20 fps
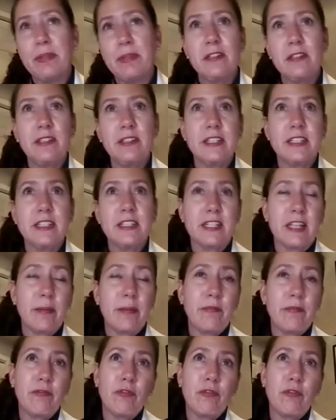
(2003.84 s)
bill that's
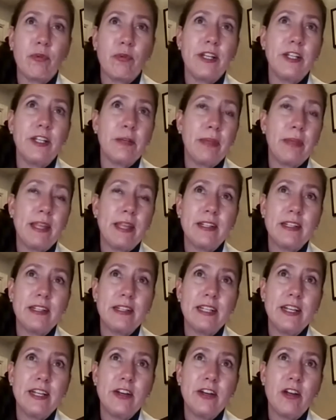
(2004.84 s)
come forward independently,